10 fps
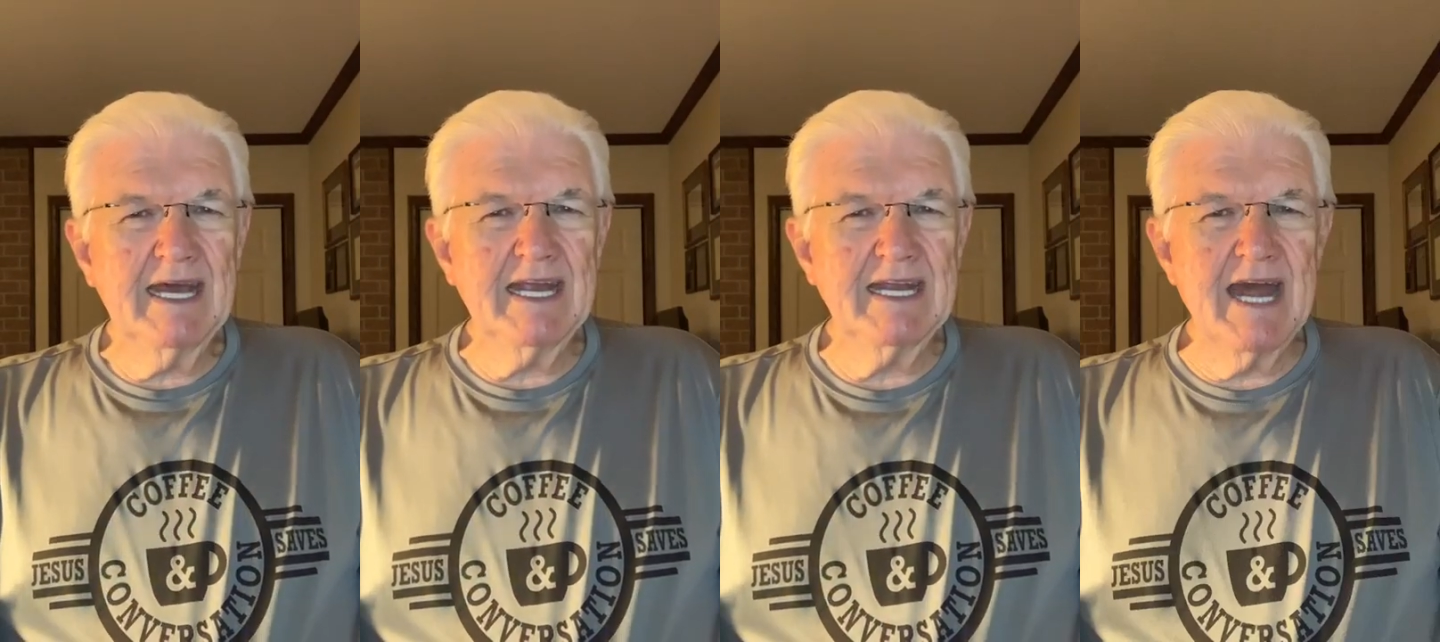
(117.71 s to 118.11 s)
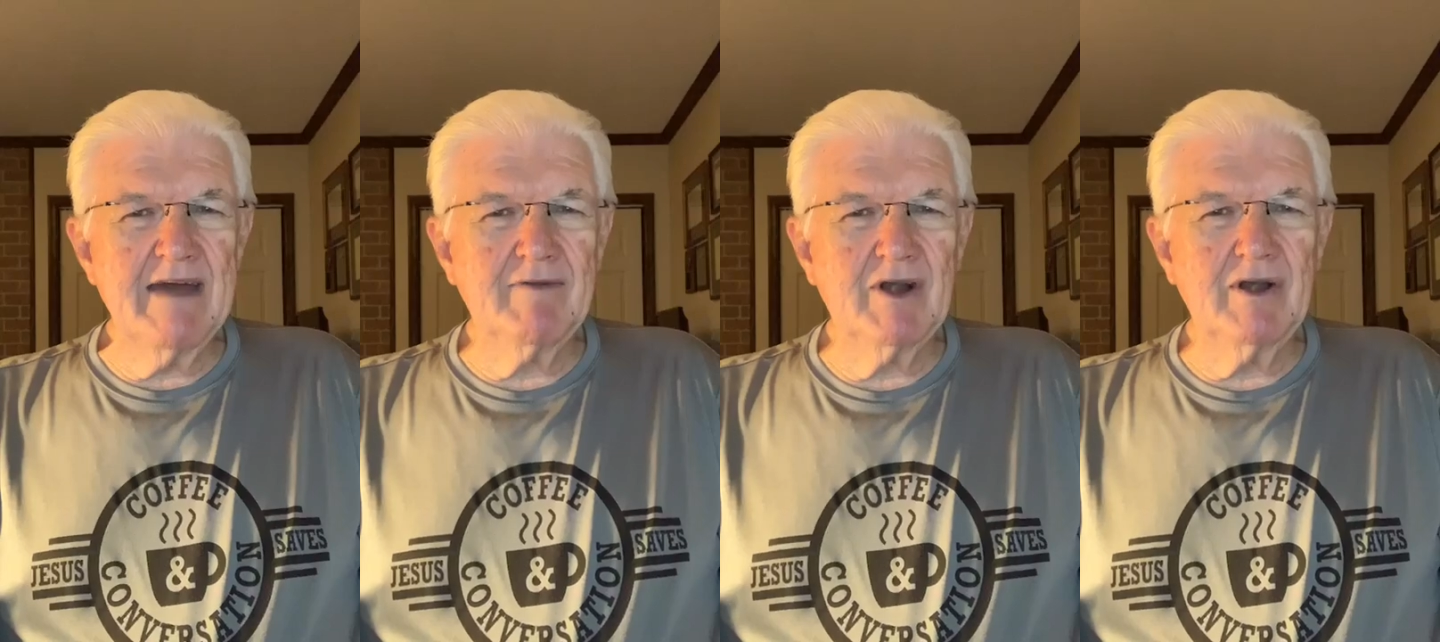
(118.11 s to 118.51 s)
He
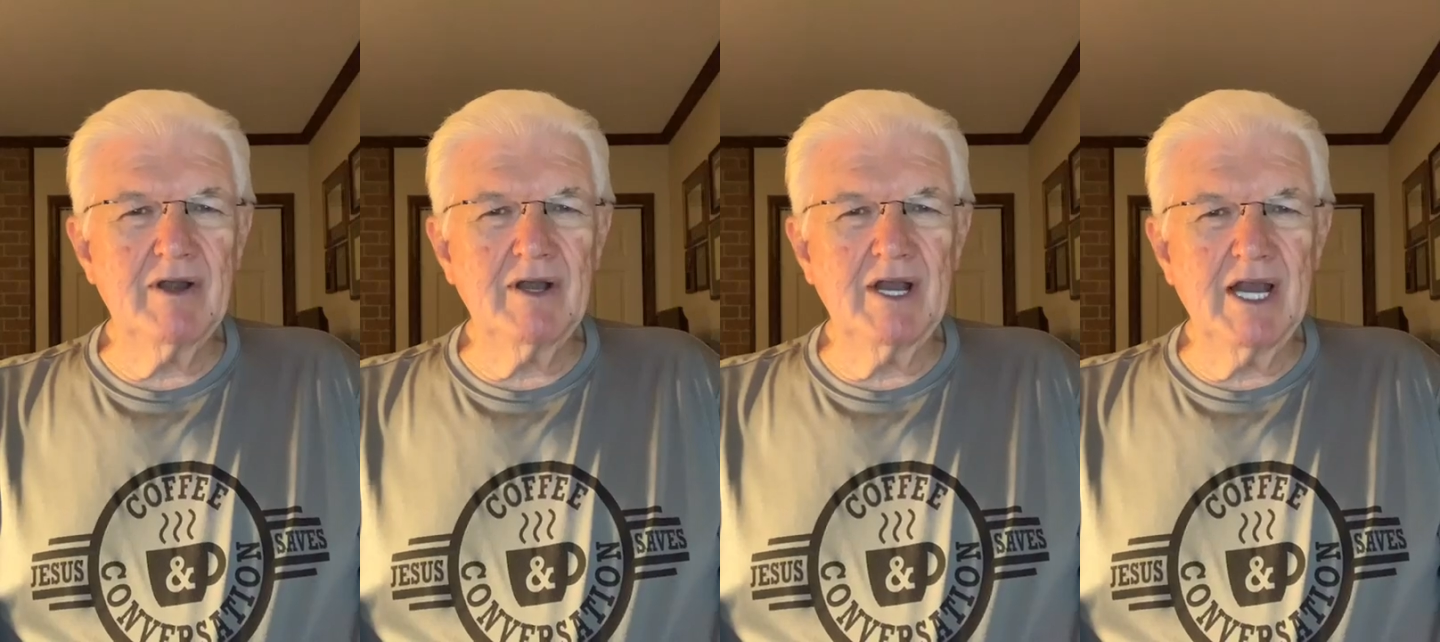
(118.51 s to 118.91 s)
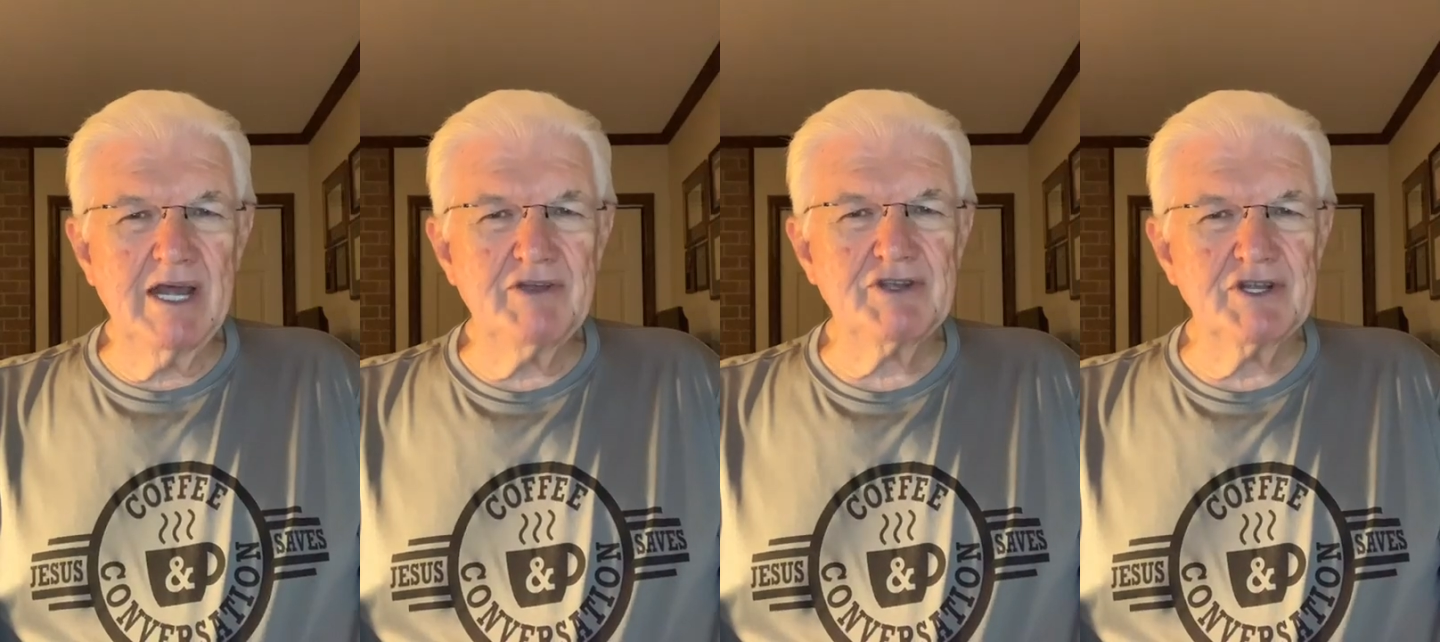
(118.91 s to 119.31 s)
never
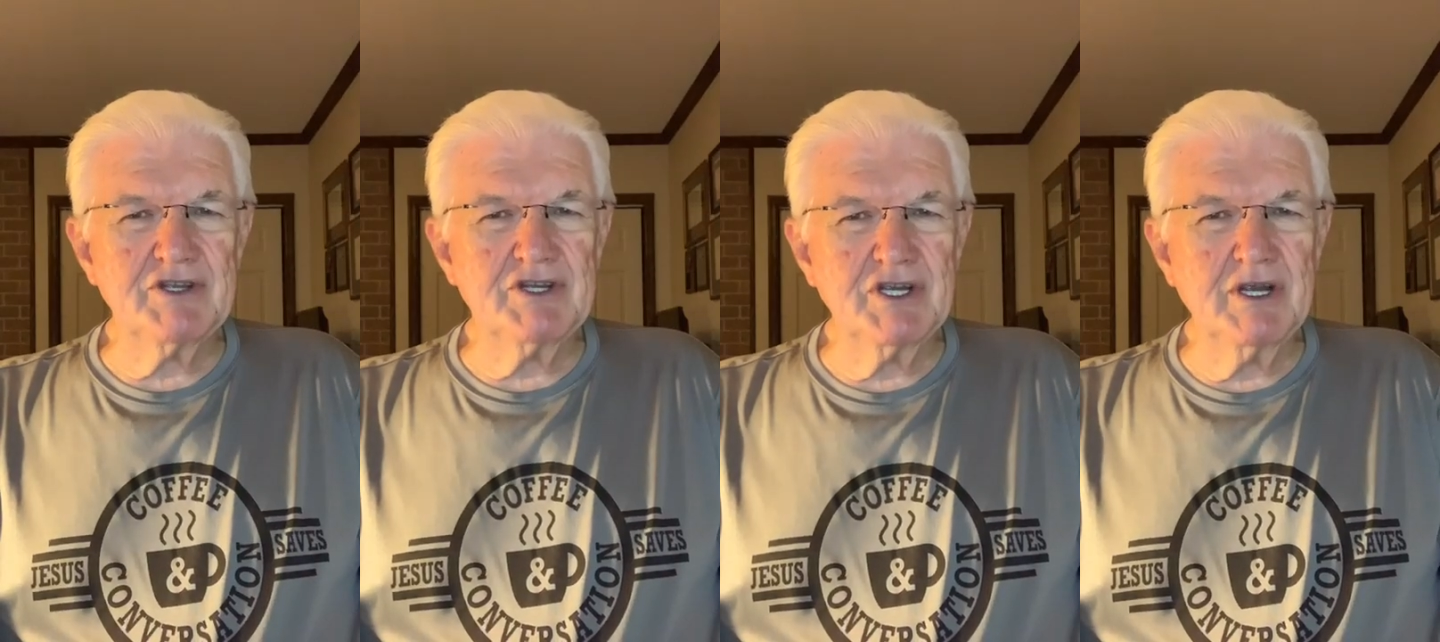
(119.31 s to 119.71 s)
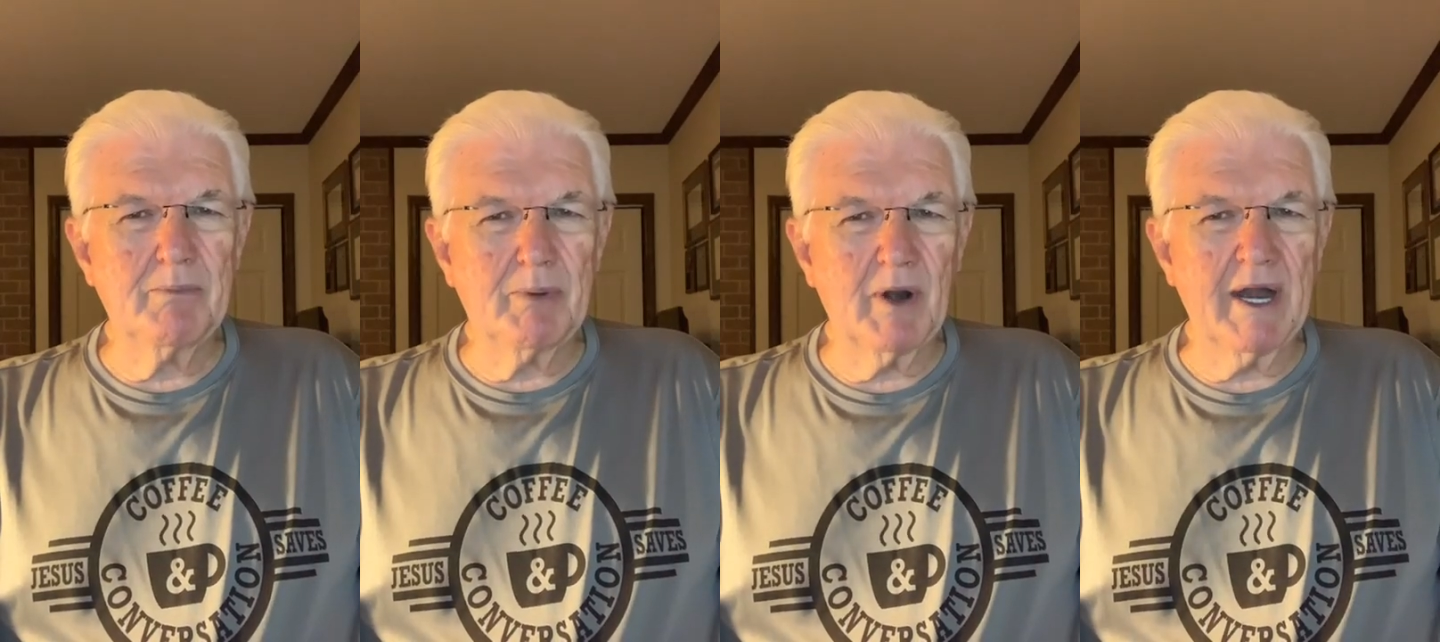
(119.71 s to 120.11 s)
listens to your
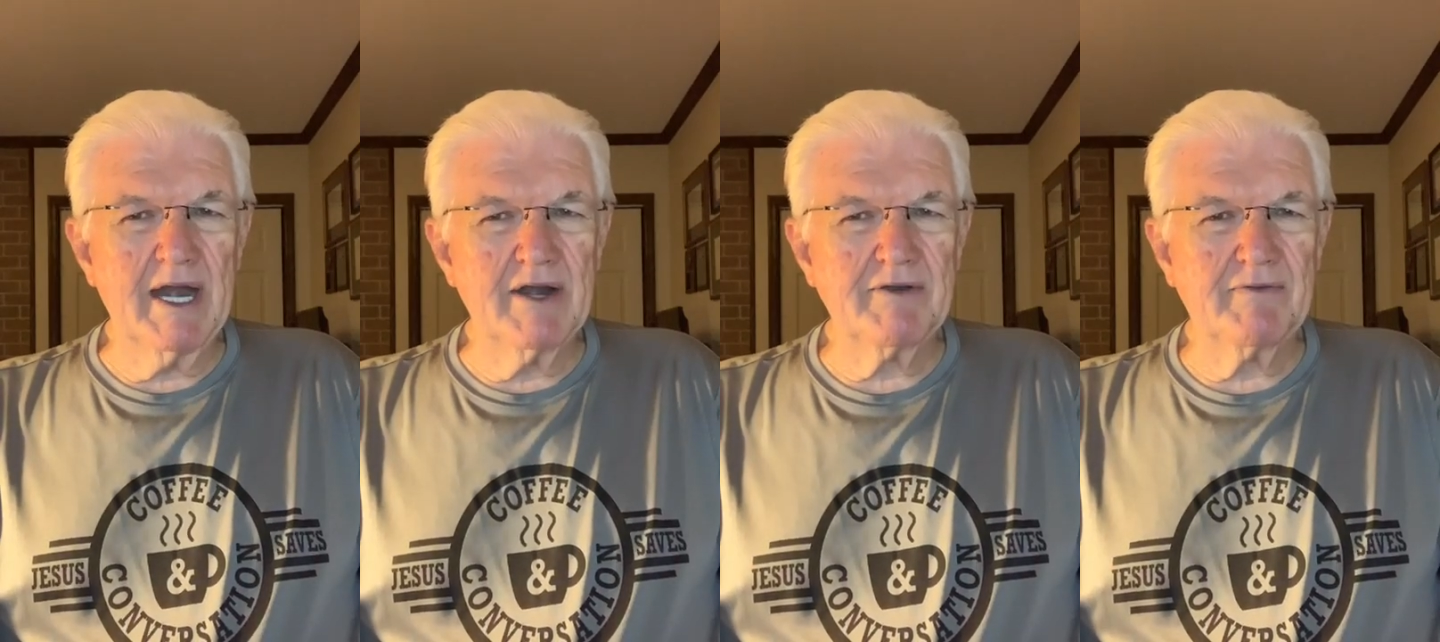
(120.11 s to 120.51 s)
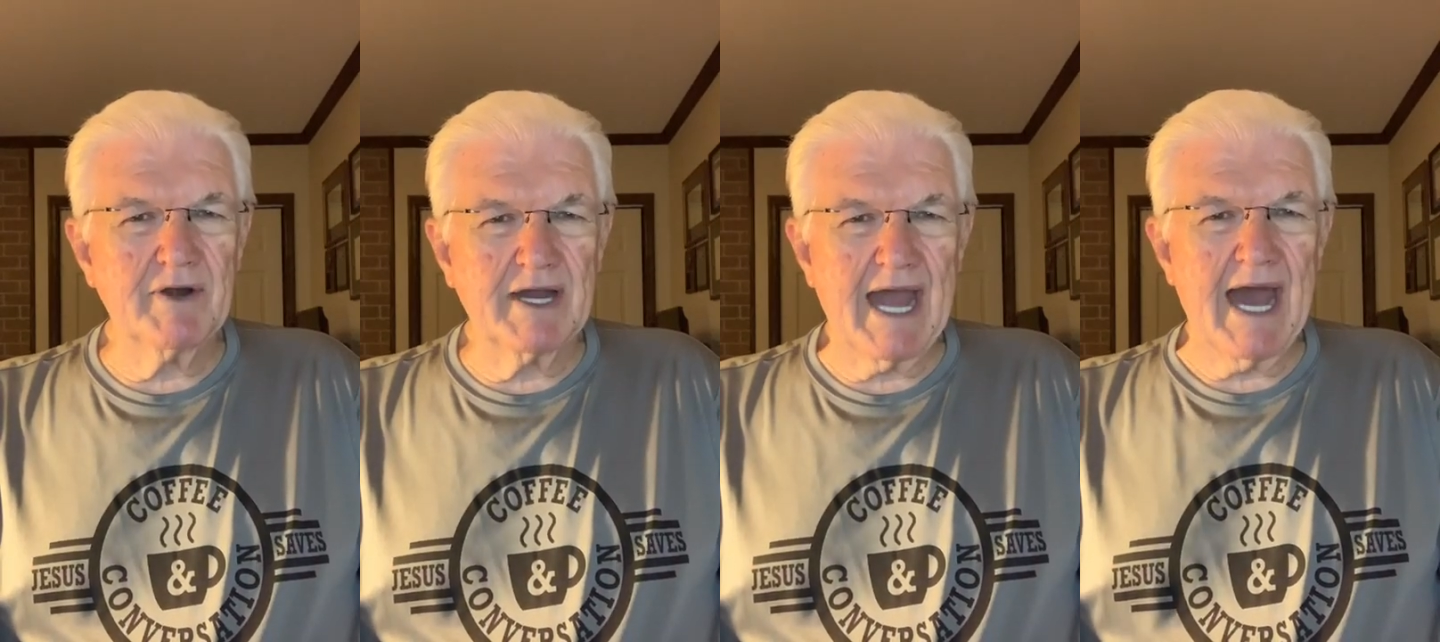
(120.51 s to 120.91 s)
prayers for
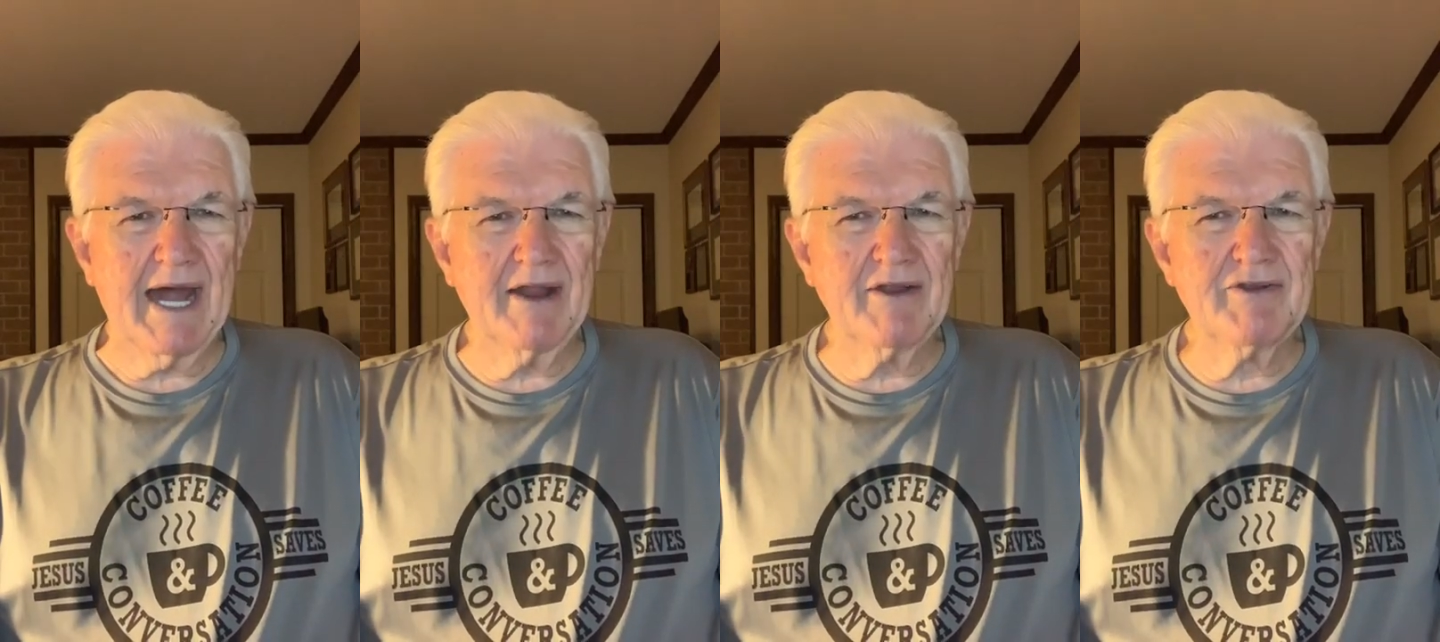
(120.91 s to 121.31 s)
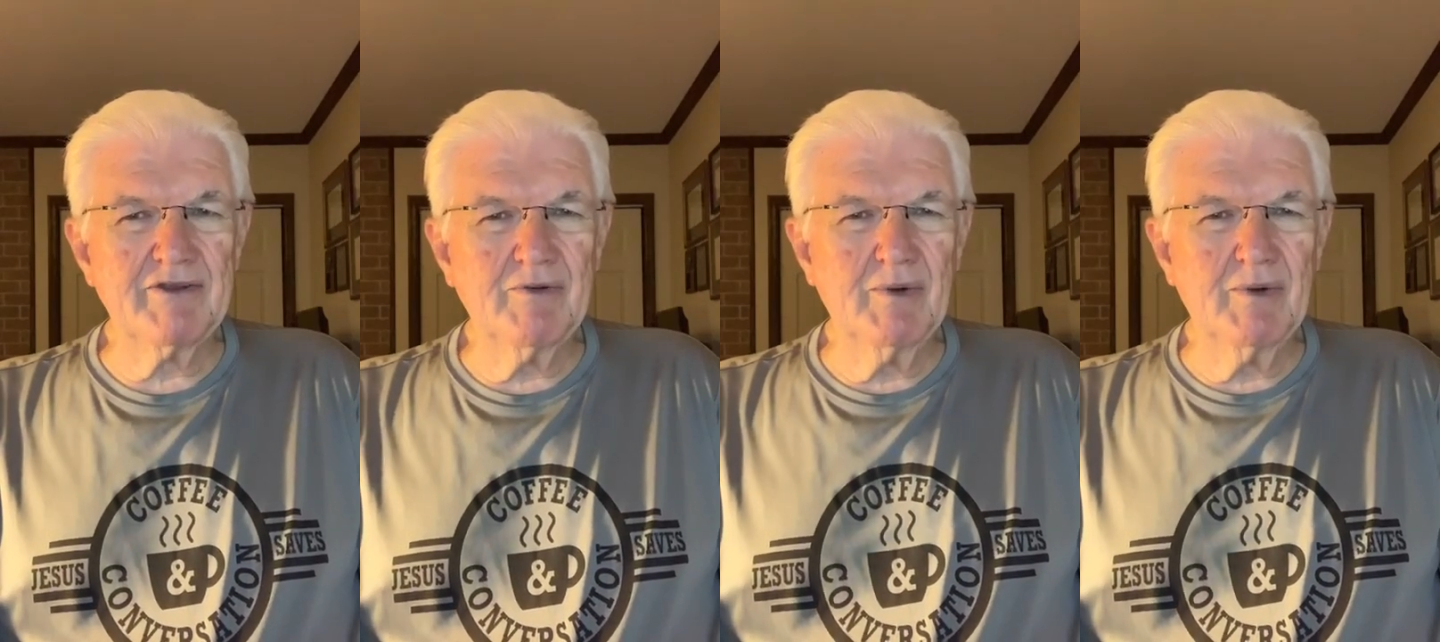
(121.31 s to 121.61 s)
guidance